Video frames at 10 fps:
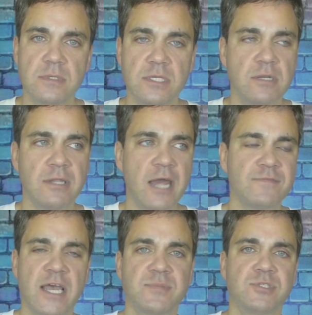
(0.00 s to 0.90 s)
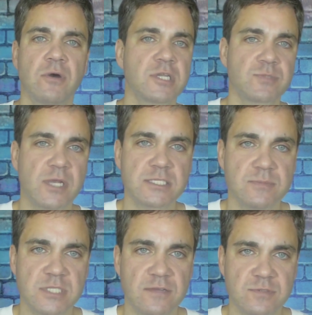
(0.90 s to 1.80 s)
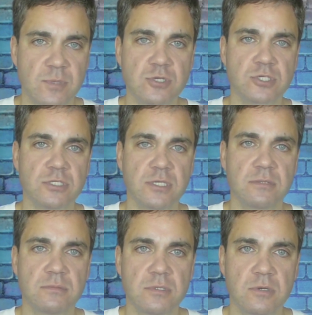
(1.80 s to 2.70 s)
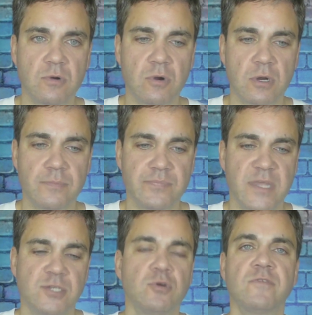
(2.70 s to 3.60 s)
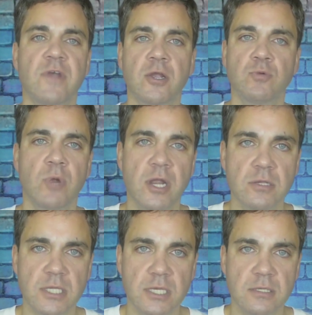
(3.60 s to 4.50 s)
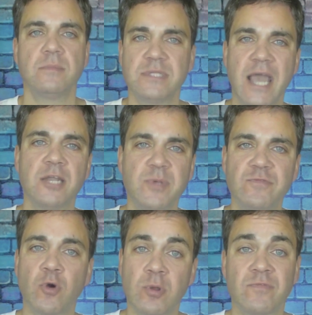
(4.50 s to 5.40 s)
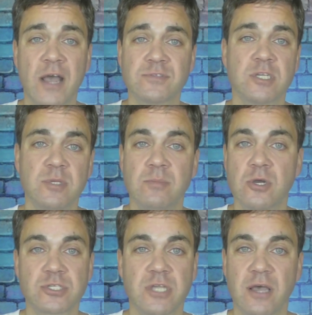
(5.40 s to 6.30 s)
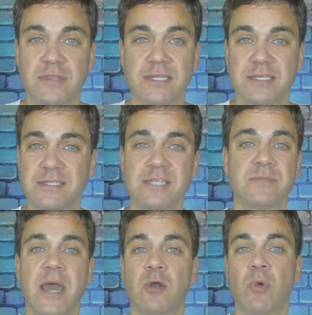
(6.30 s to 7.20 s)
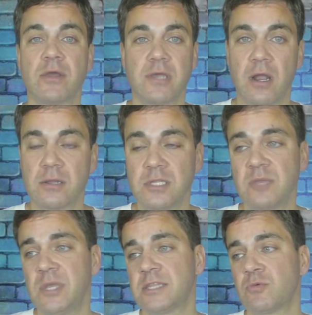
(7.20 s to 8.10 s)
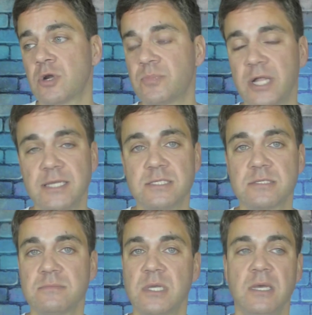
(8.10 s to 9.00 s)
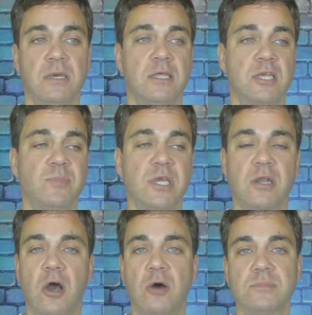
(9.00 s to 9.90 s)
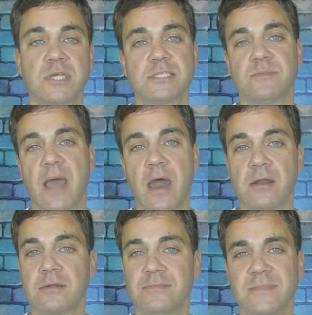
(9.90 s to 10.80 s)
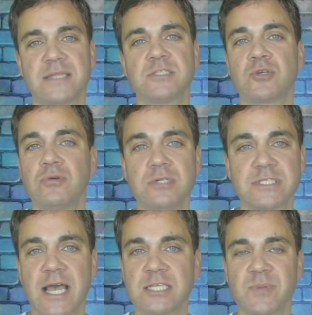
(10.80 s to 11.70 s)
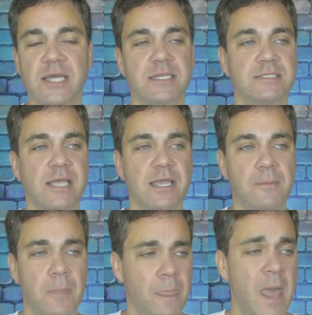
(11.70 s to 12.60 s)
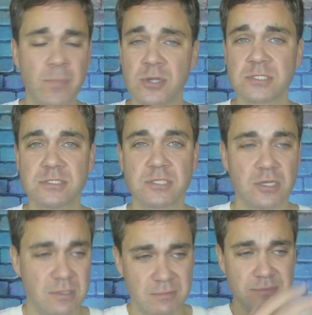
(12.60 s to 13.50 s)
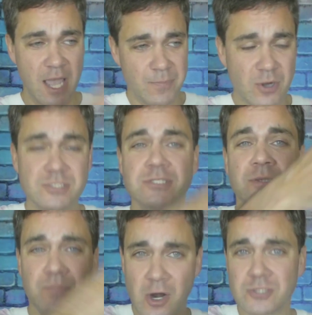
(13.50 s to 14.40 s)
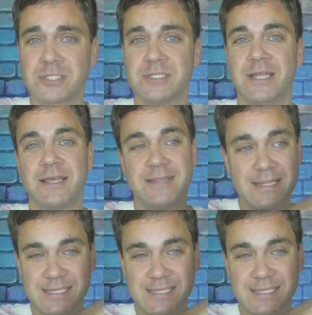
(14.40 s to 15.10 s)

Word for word: You know, a lot of types don't express themselves emotionally, or they do it very rarely. The INFP 415 is going to be emotionally authentic. It doesn't matter where they are. They could be at the workplace, They could be at home, doesn't matter. That's the coolest aspect. It's like that person's a that person's a person. Like, that's